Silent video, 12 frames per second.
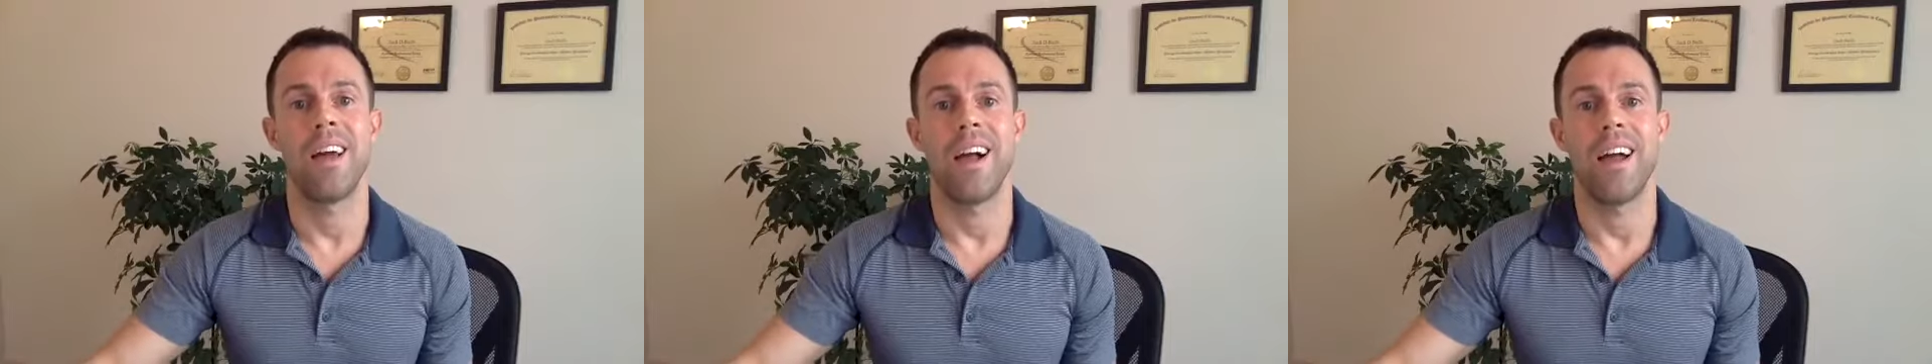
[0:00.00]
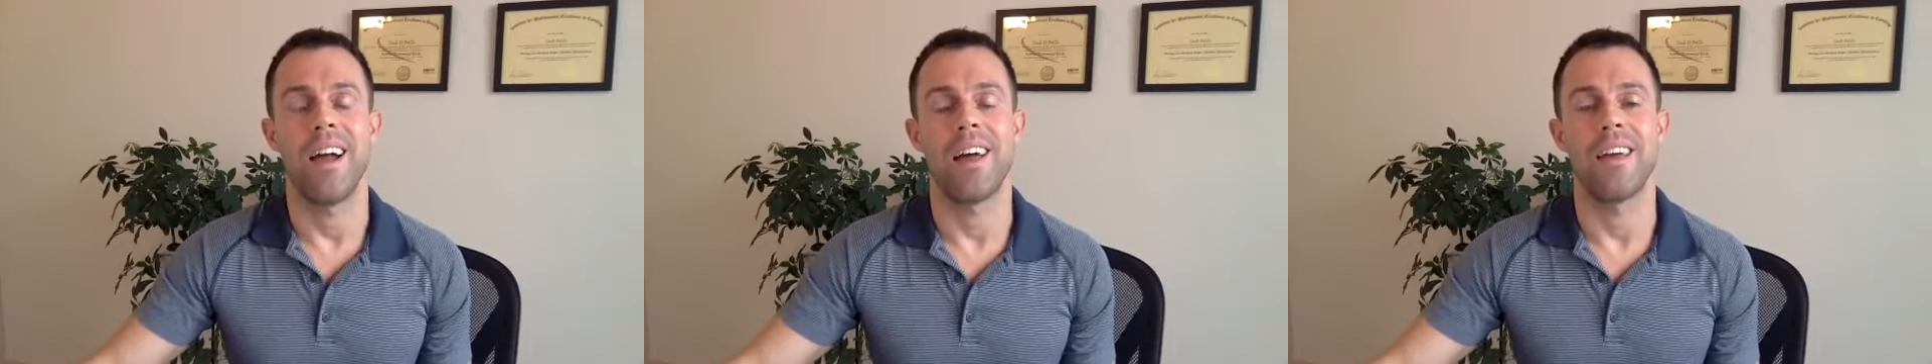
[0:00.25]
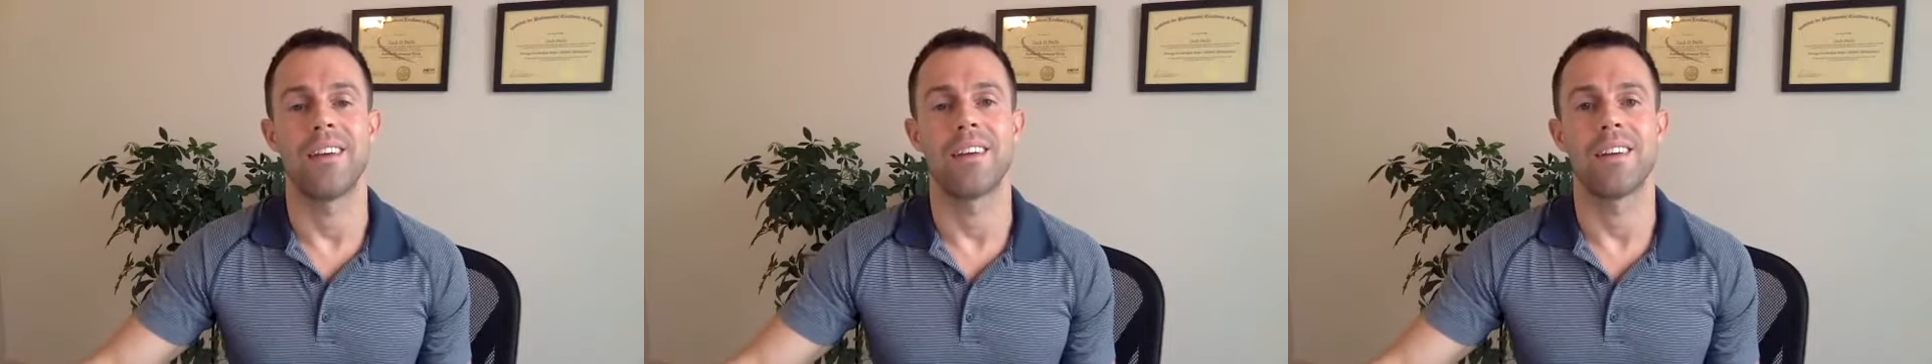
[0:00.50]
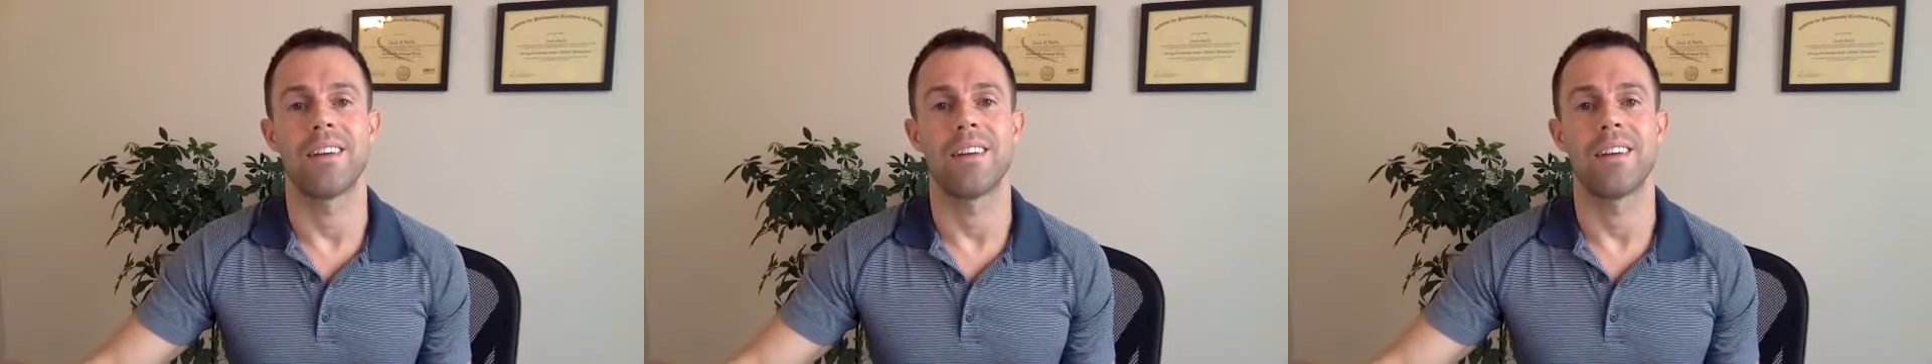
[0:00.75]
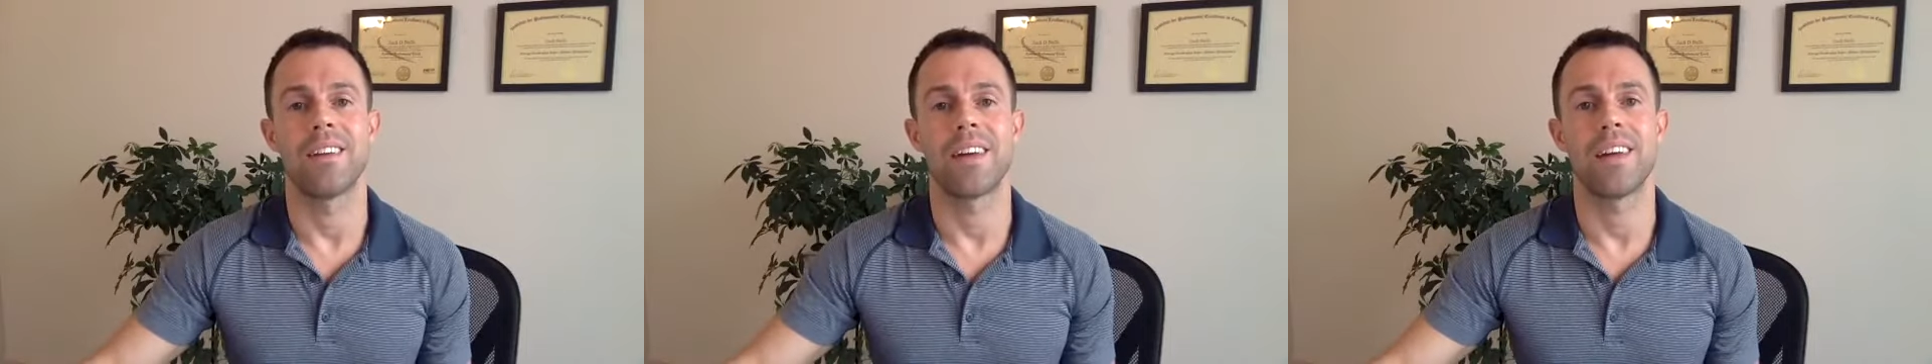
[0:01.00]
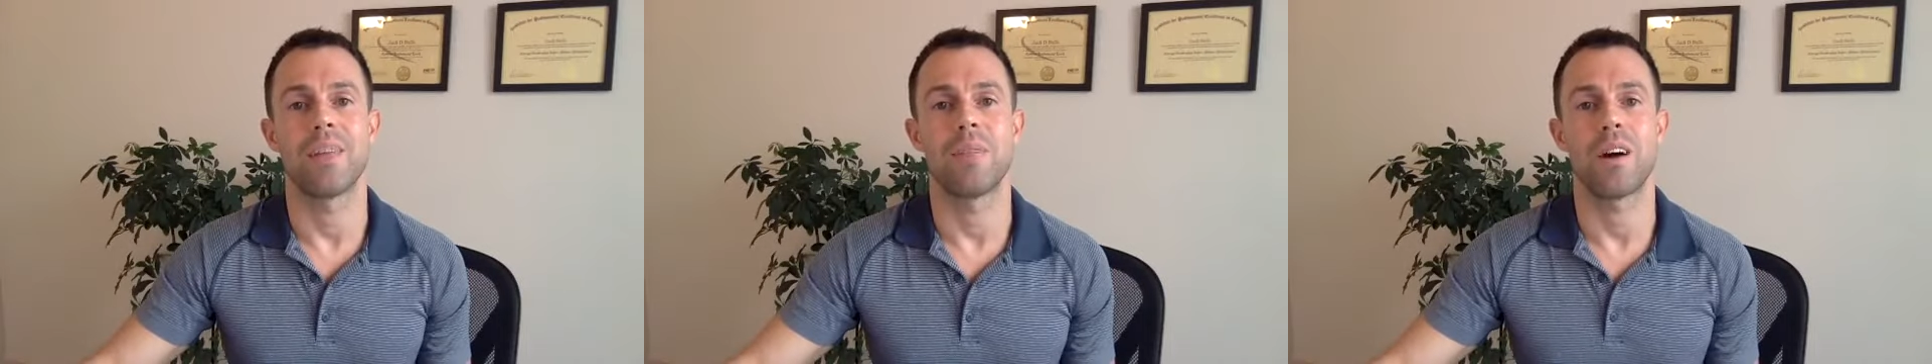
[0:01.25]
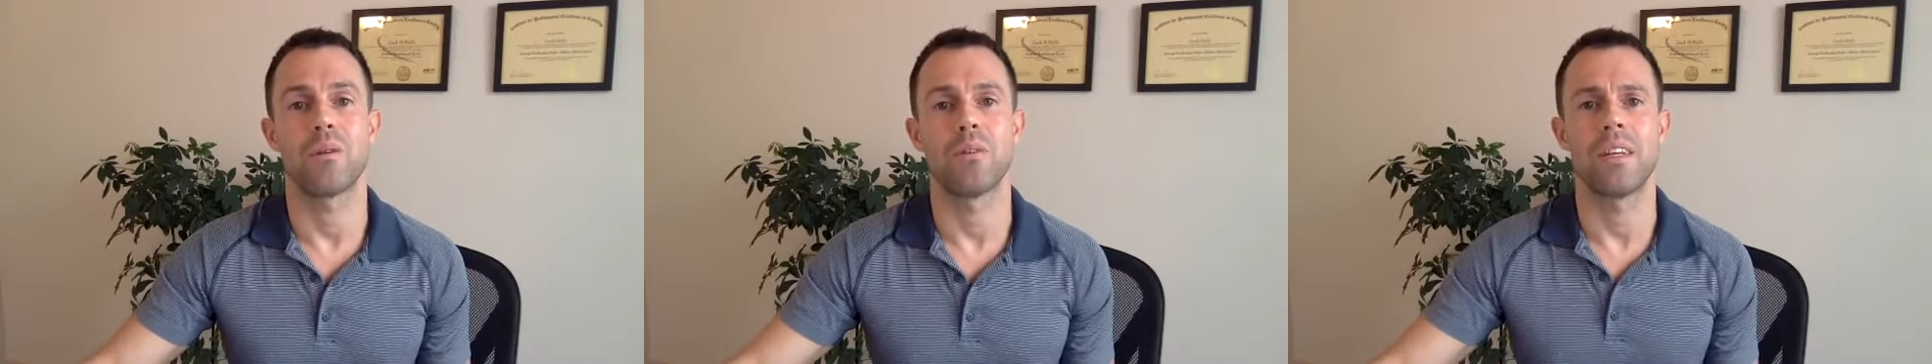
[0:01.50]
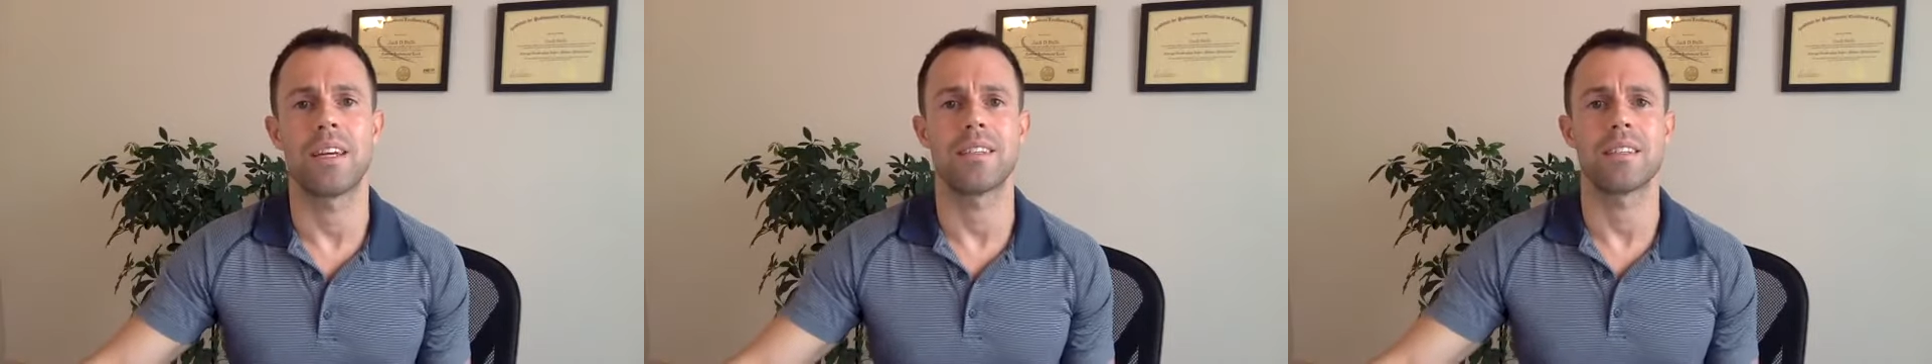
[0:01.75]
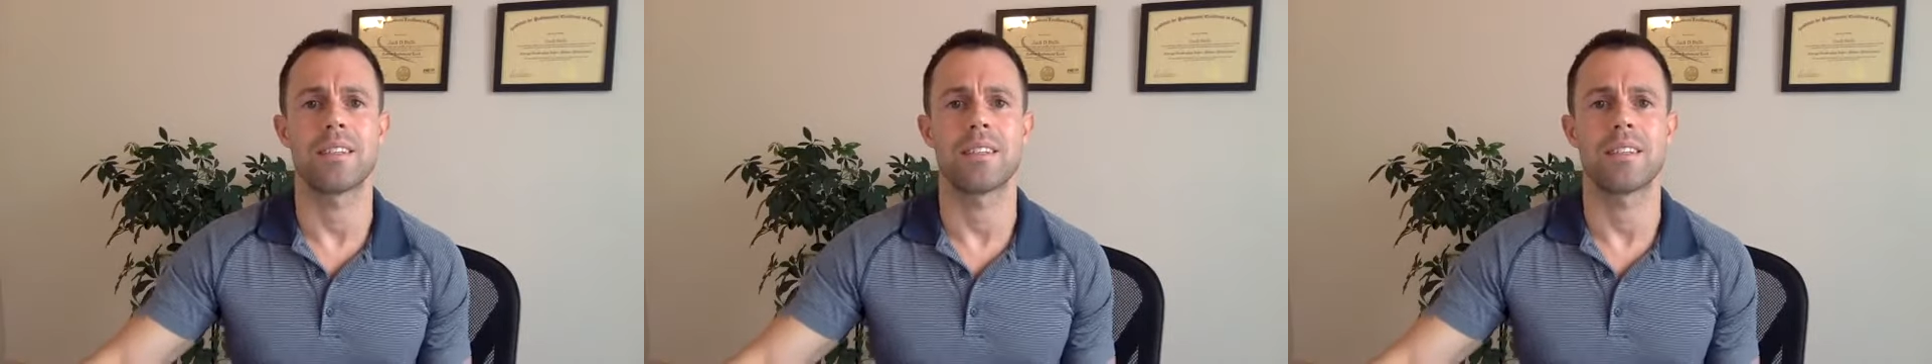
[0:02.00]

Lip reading: and let him not only get to